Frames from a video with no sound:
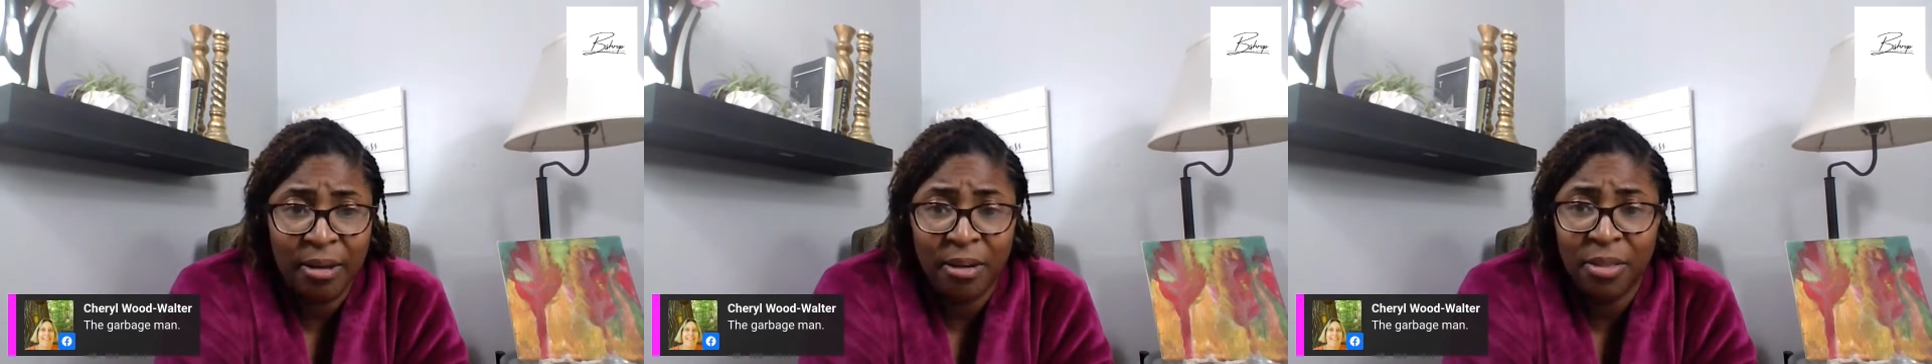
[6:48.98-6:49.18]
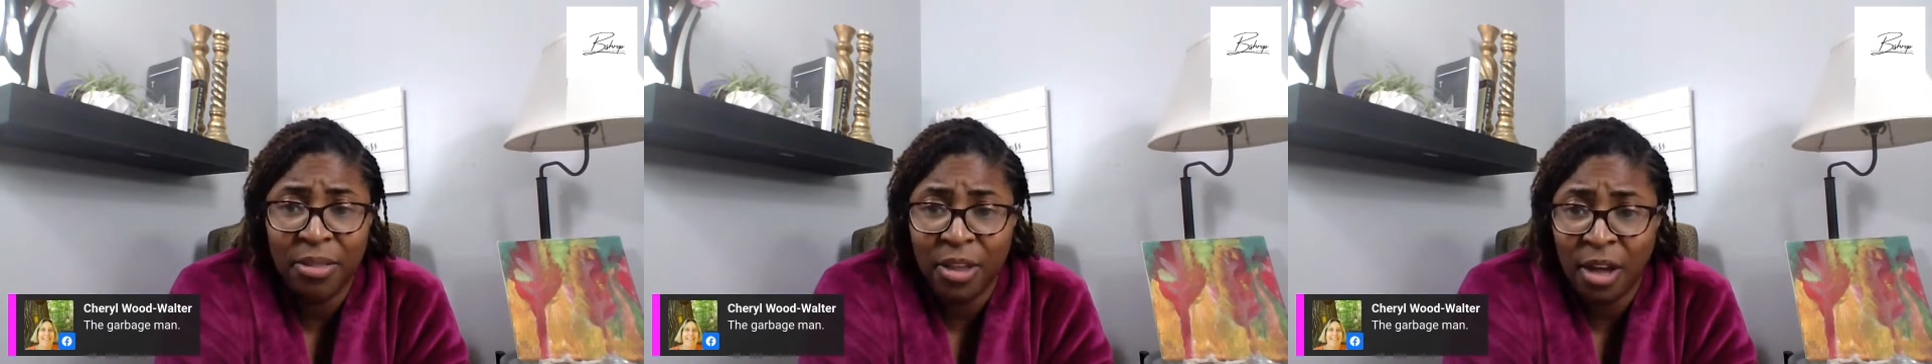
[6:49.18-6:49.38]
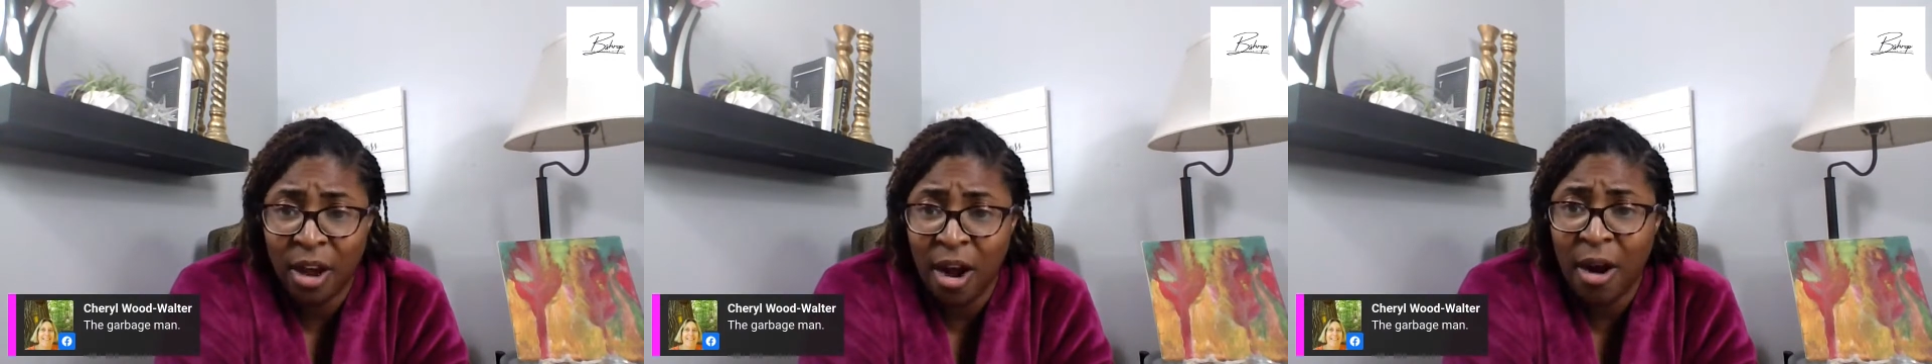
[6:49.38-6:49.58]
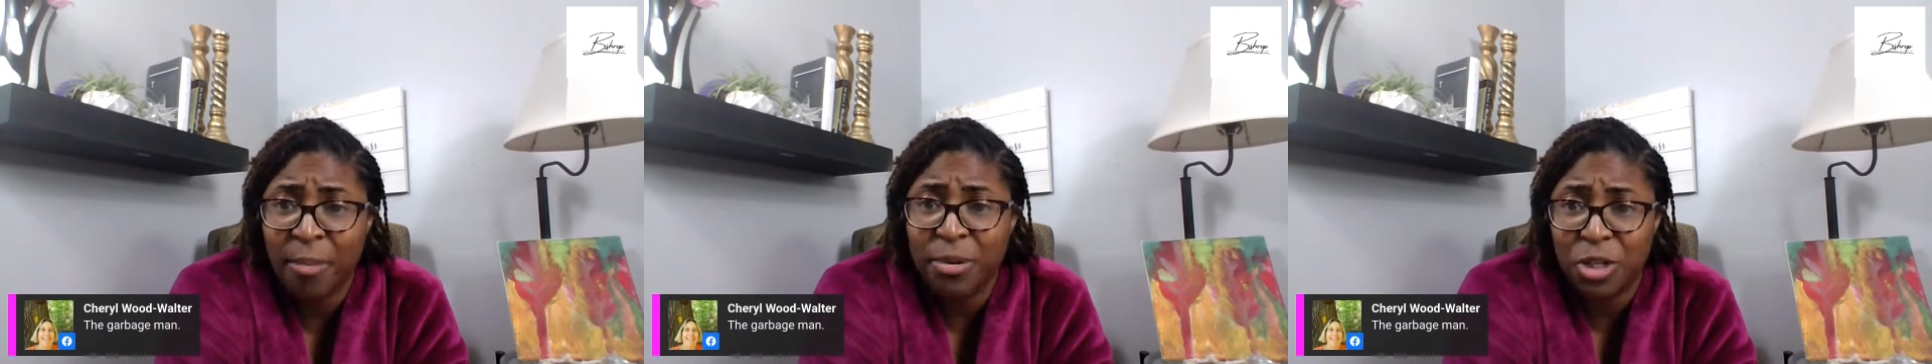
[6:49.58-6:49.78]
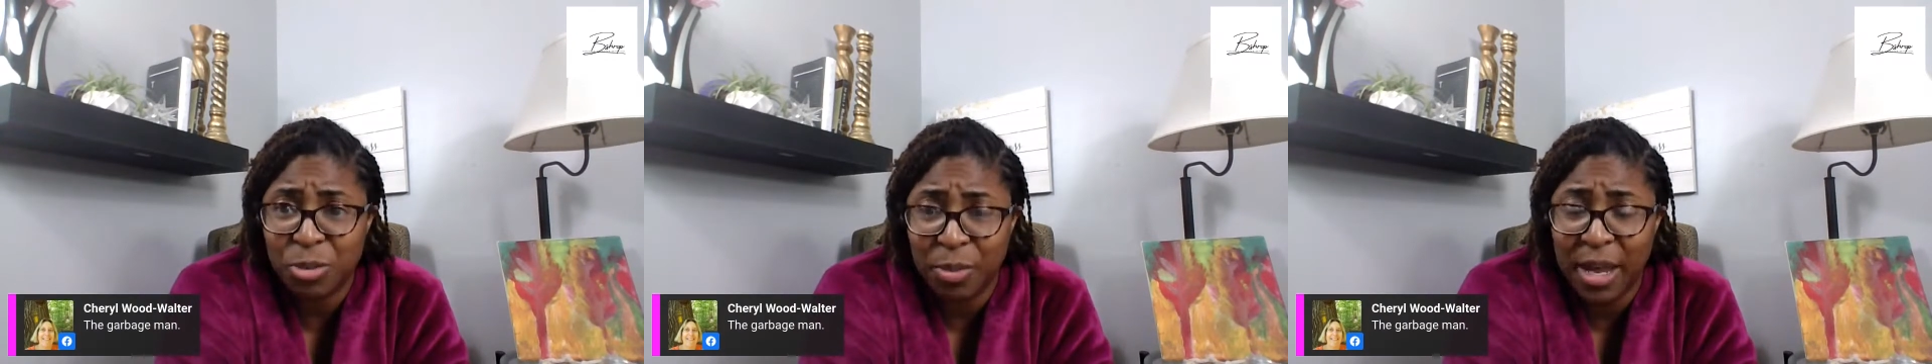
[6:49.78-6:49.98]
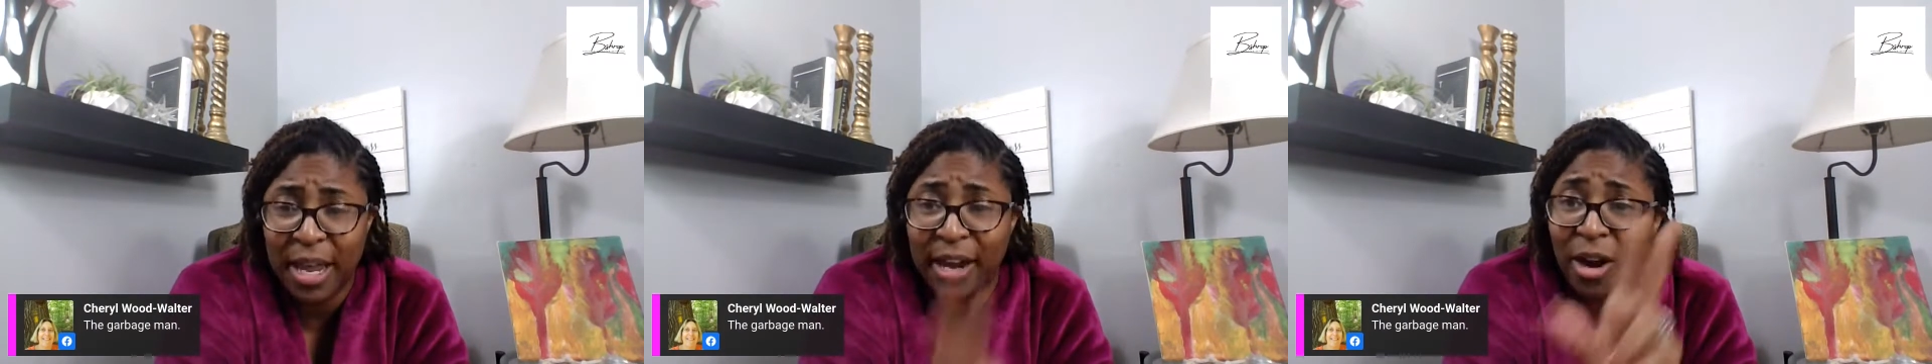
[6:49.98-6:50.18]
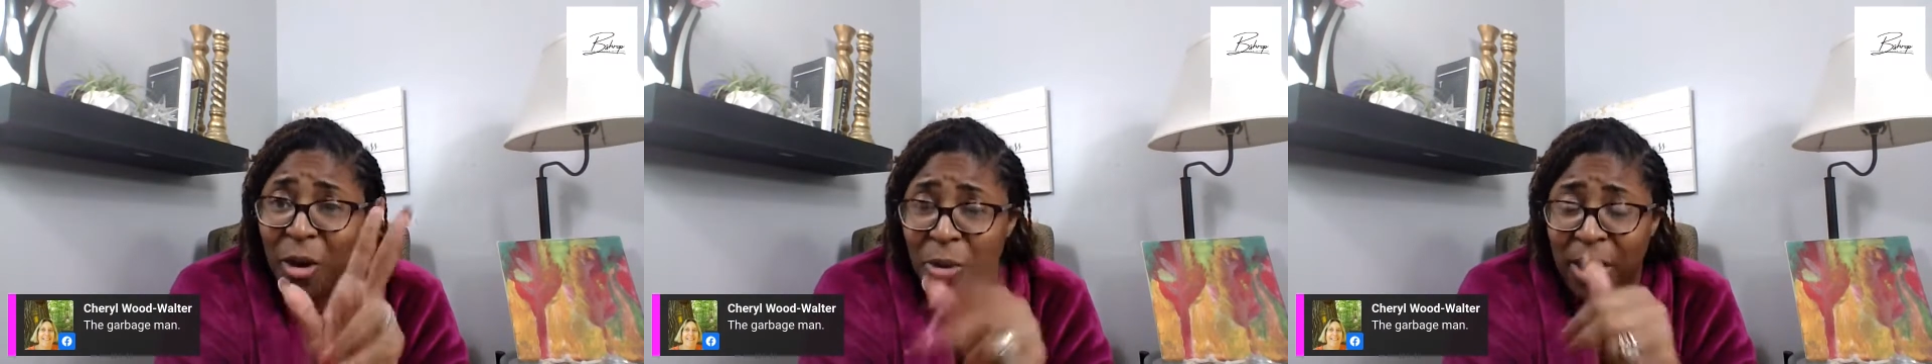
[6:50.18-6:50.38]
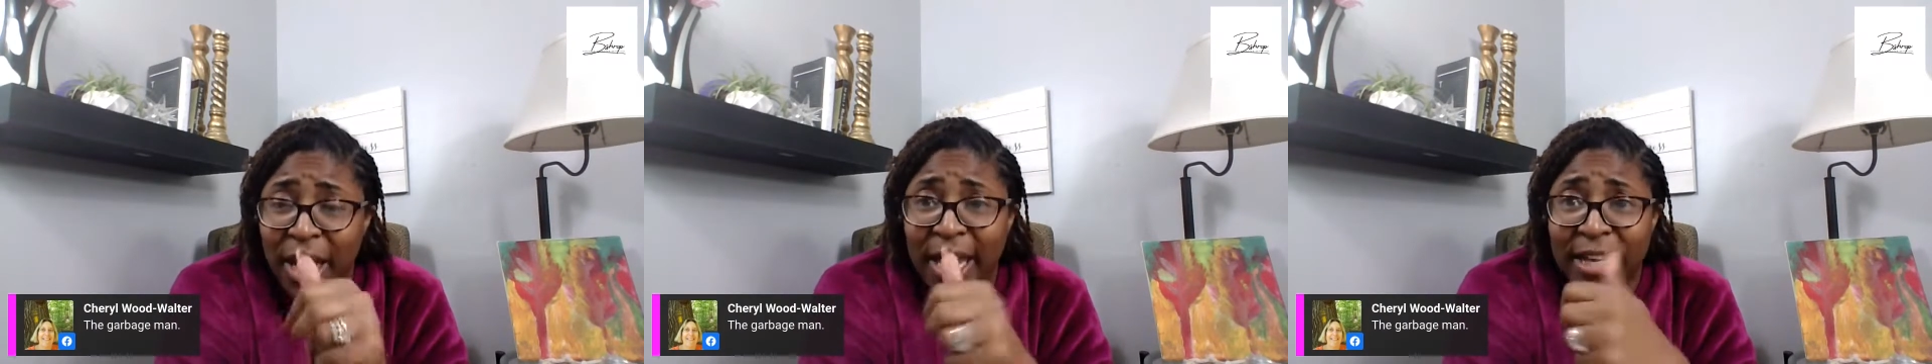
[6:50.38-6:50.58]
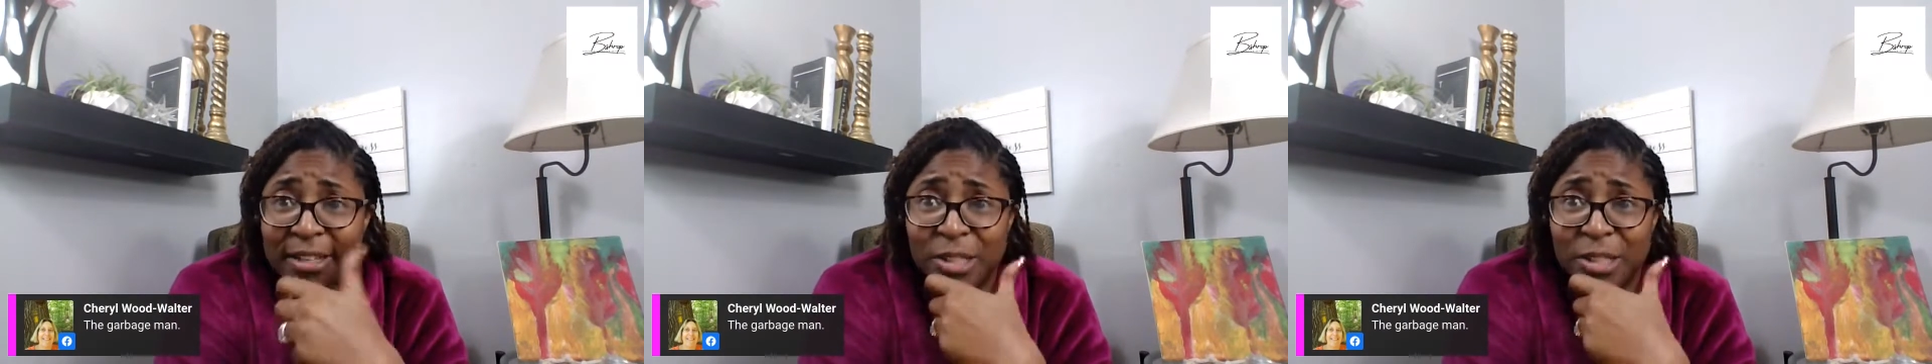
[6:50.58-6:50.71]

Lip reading: The garbage man. Okay,